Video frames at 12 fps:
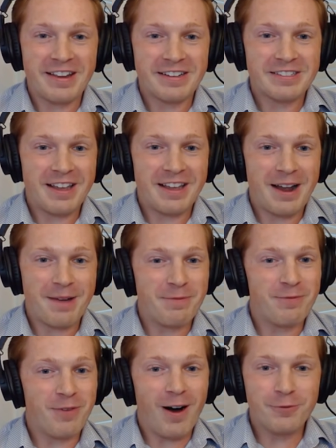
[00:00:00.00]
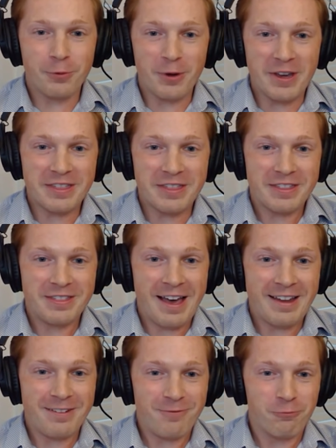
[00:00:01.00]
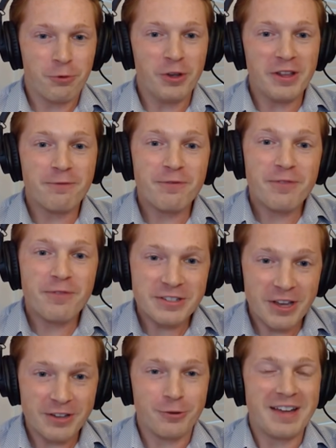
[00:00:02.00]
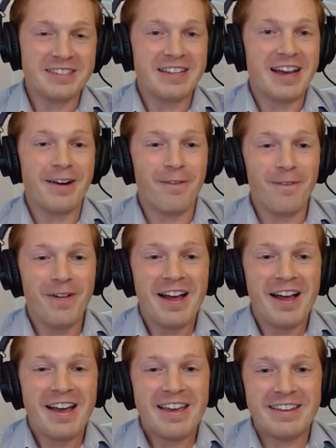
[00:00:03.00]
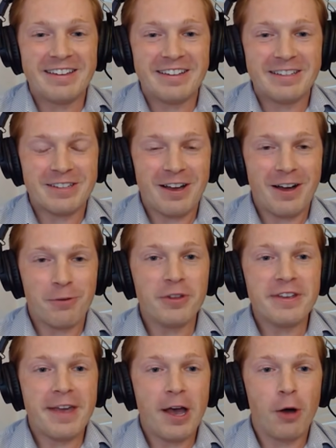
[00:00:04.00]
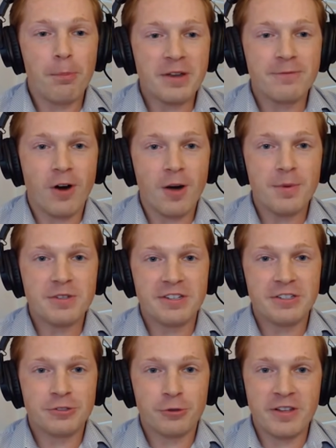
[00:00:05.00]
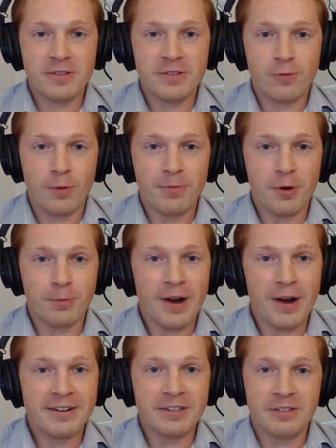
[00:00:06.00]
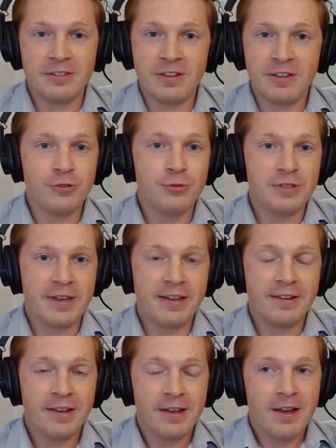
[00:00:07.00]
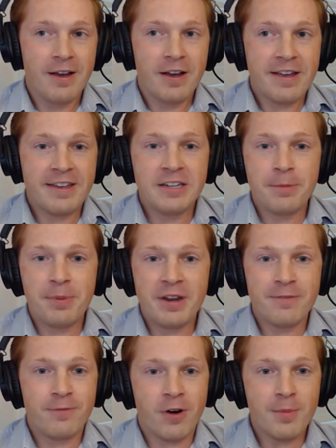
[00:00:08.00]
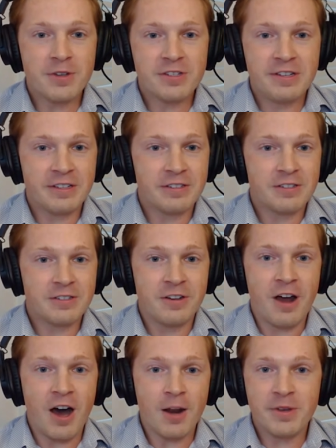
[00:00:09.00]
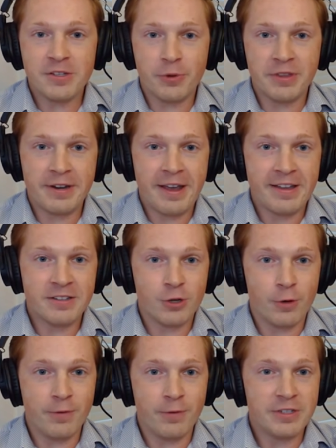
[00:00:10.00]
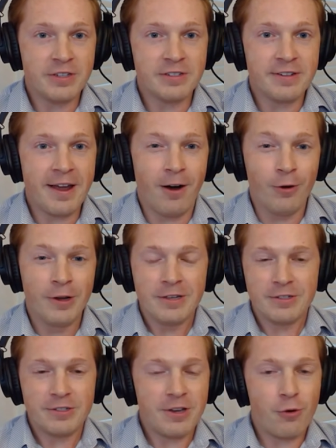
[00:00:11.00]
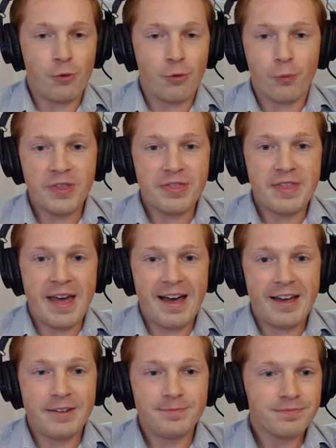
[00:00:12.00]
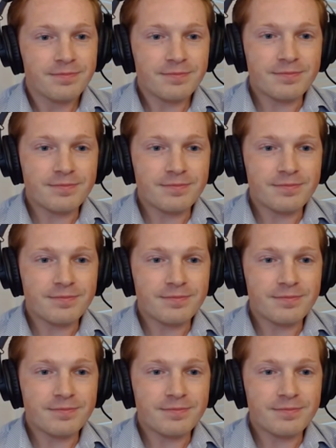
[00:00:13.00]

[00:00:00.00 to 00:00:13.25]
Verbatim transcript: things that I'm involved with that really fits under that title is uh, really helping pharmacies transform their practices. As you said, independent pharmacy is synonymous with enhanced services now. So with that,